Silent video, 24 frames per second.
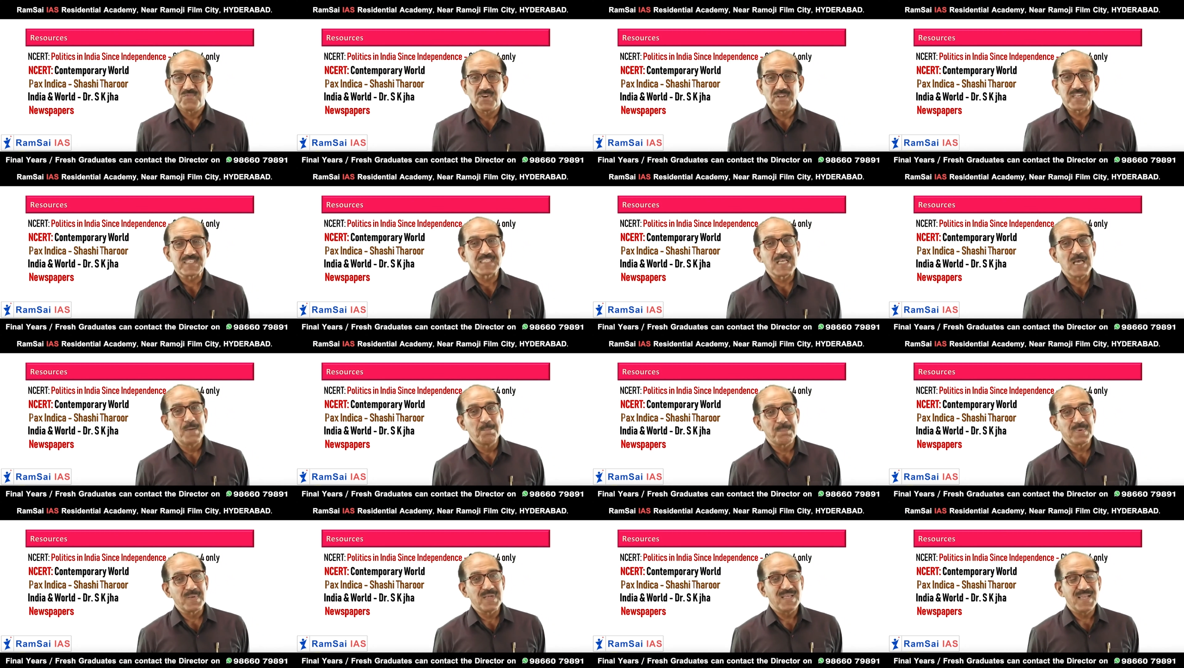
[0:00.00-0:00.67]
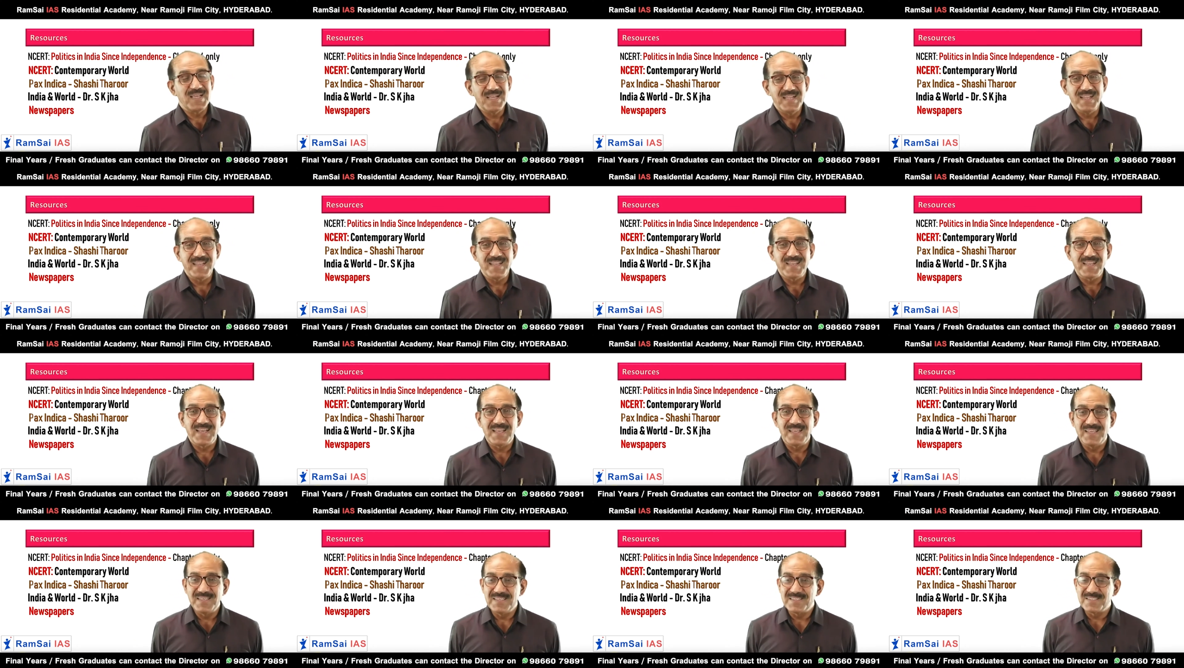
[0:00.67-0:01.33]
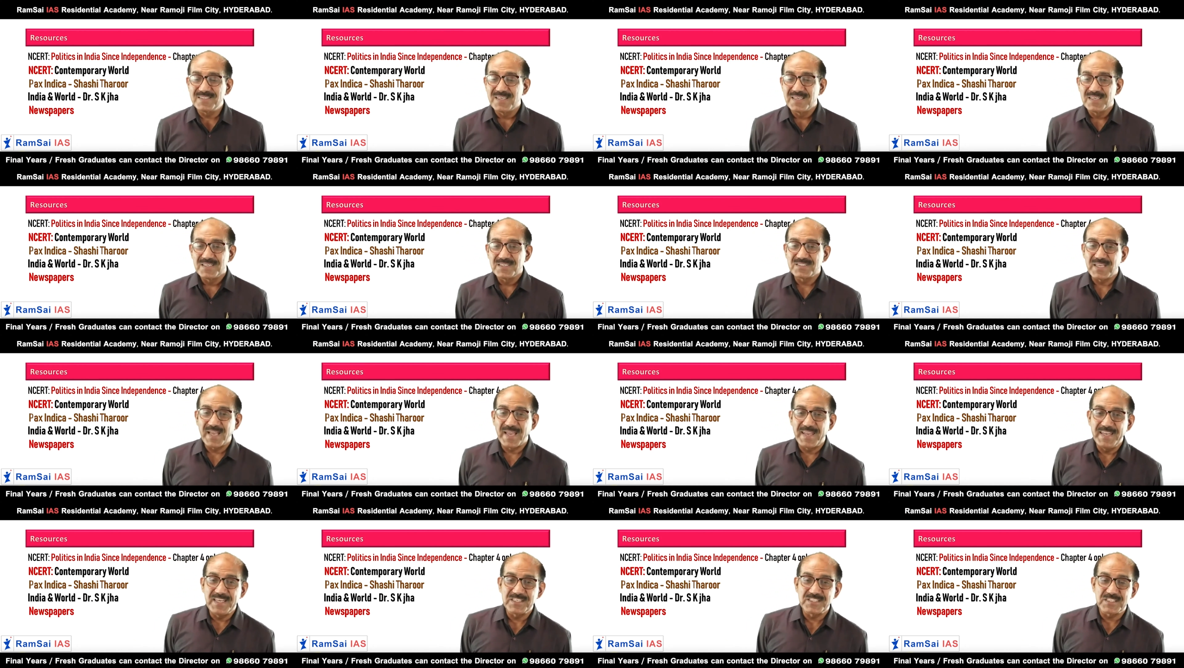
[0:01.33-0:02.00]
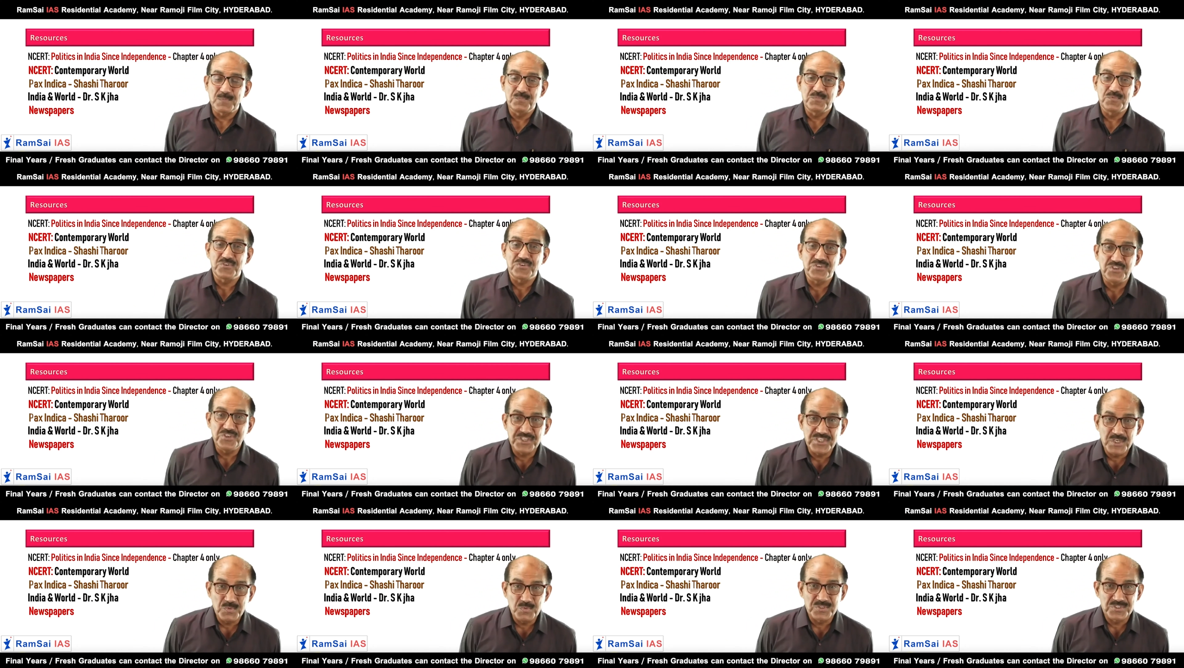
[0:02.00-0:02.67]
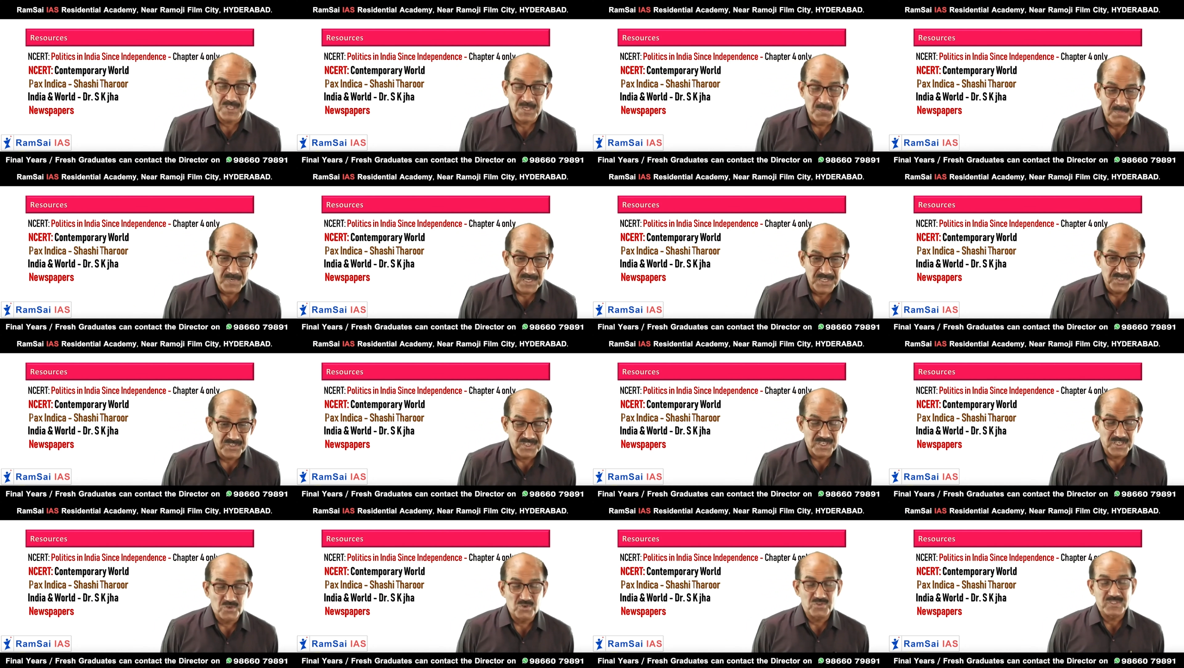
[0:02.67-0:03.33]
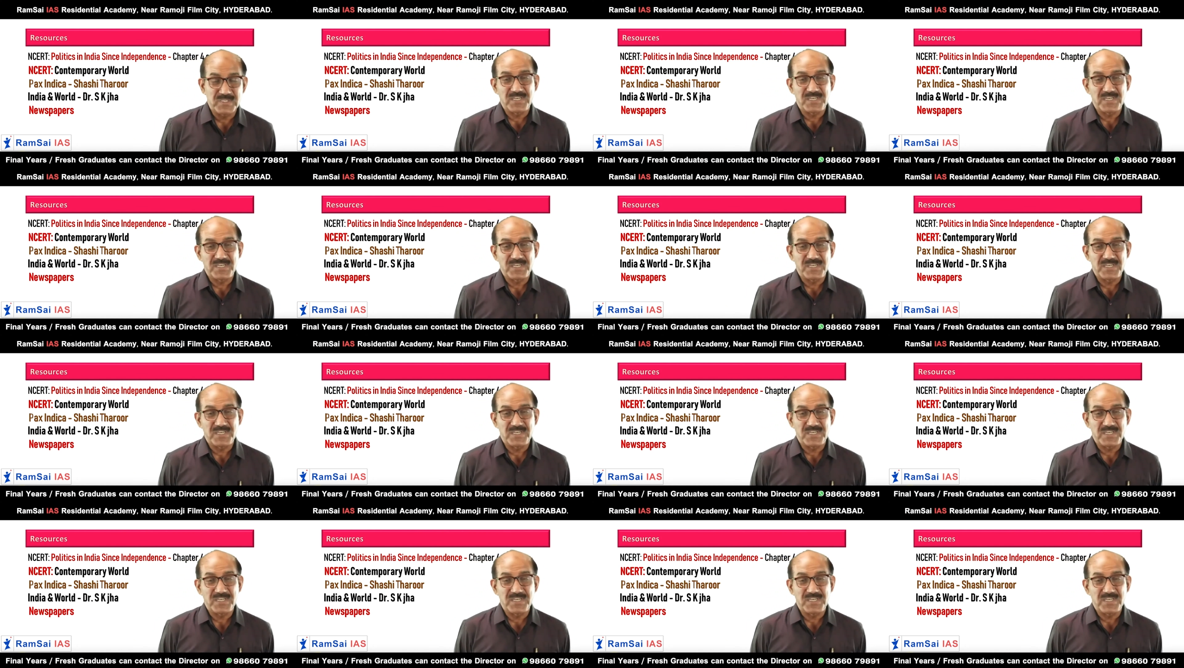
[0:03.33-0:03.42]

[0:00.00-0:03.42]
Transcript: For example, India is signing some treaty with some country,